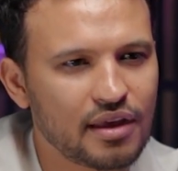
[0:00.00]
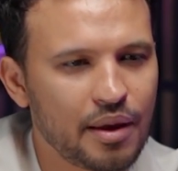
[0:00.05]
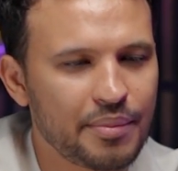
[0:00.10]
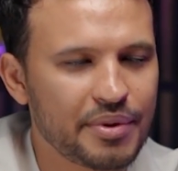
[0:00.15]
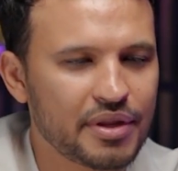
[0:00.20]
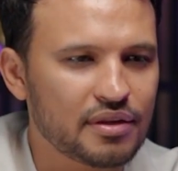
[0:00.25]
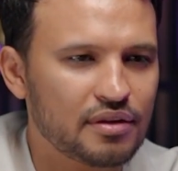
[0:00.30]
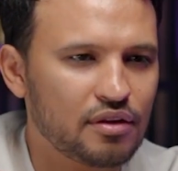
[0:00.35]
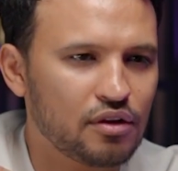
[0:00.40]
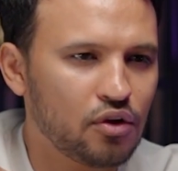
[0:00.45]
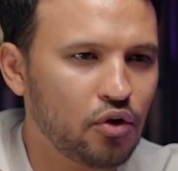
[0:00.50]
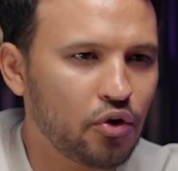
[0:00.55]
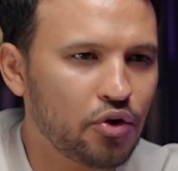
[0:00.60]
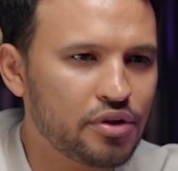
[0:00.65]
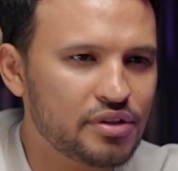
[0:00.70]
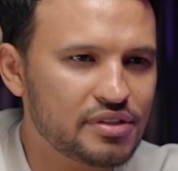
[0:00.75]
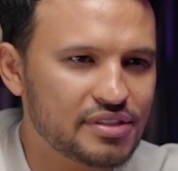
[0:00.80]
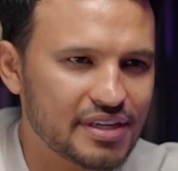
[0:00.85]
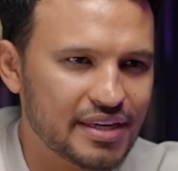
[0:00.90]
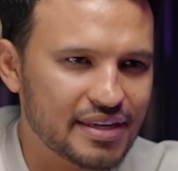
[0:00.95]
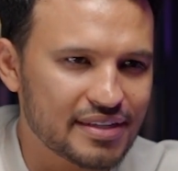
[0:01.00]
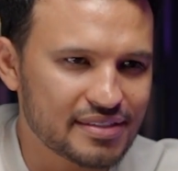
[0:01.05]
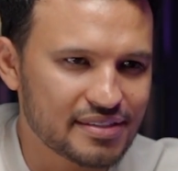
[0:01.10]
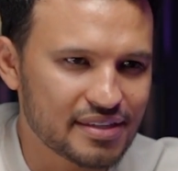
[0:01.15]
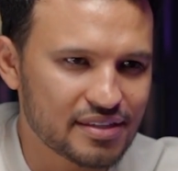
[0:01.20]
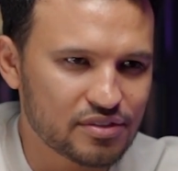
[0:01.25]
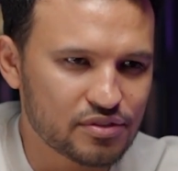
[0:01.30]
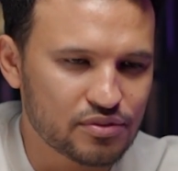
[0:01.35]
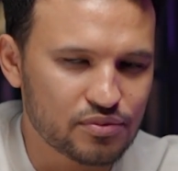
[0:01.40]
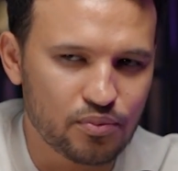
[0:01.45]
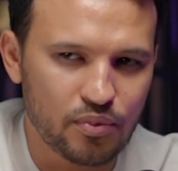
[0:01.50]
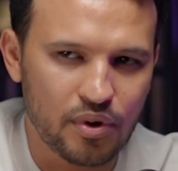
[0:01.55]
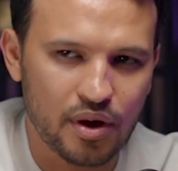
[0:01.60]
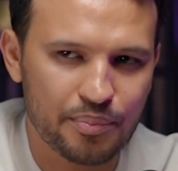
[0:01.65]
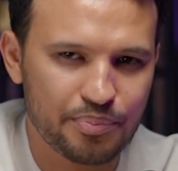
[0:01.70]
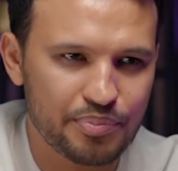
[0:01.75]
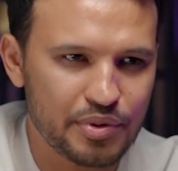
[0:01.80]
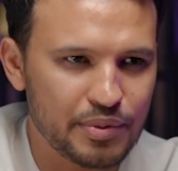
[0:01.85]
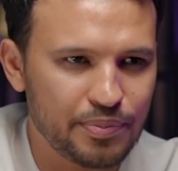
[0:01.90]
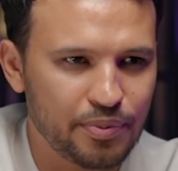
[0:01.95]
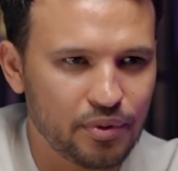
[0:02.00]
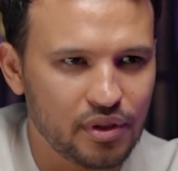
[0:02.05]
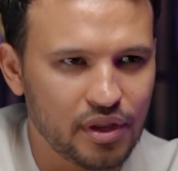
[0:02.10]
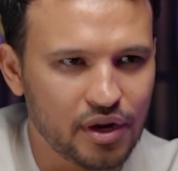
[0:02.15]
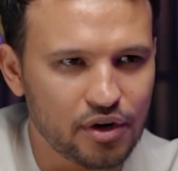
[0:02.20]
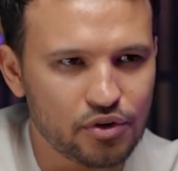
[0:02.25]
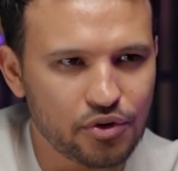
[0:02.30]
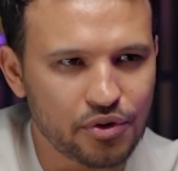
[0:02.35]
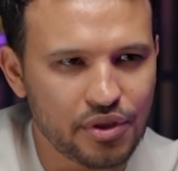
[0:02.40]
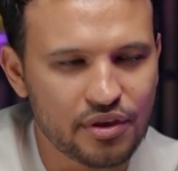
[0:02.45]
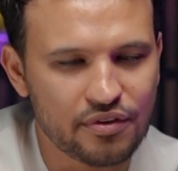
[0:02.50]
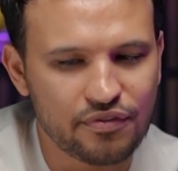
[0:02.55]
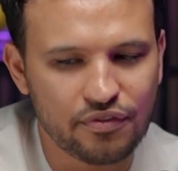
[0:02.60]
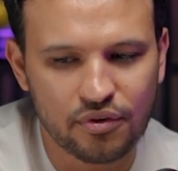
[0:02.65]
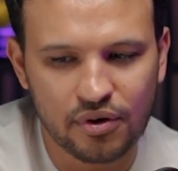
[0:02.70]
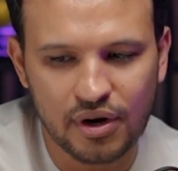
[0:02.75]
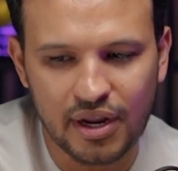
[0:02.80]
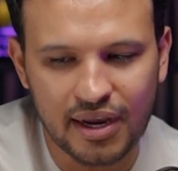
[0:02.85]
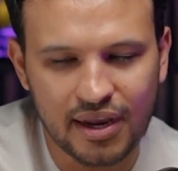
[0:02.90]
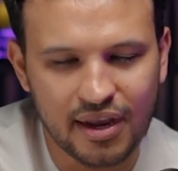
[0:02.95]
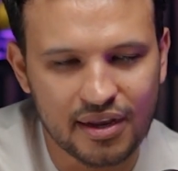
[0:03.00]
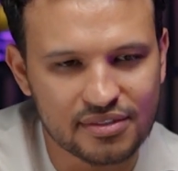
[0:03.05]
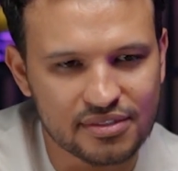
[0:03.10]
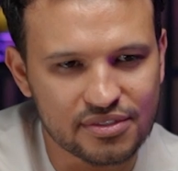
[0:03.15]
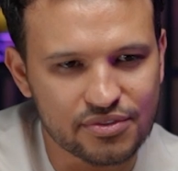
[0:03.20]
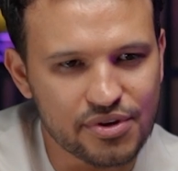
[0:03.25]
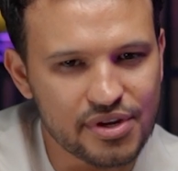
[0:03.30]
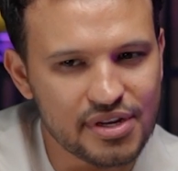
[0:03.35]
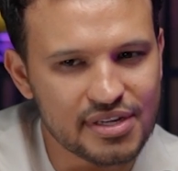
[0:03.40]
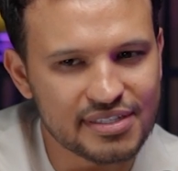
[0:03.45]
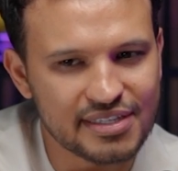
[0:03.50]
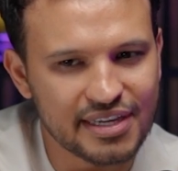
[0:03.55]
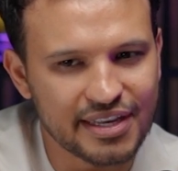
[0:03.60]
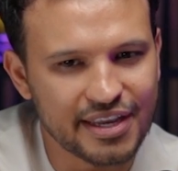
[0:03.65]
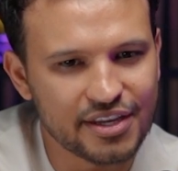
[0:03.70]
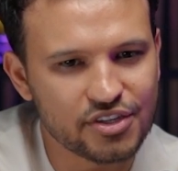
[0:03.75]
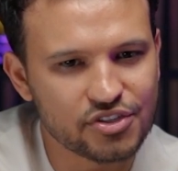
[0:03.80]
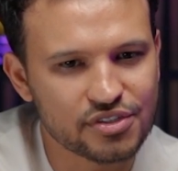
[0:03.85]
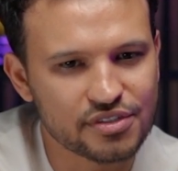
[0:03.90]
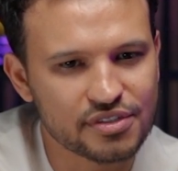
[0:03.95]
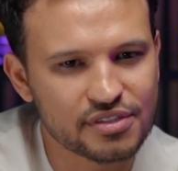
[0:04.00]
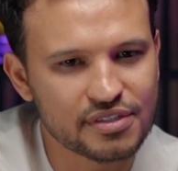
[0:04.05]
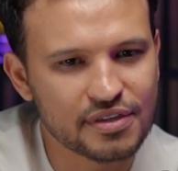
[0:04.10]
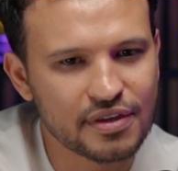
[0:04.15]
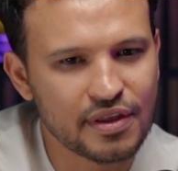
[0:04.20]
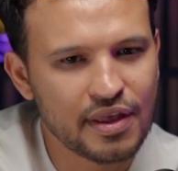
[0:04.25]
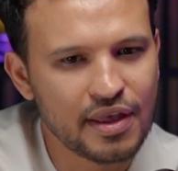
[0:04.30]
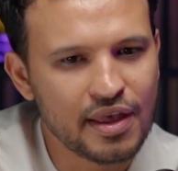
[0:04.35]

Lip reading: I mean, loyalty is what people are looking for, like as real estate agents.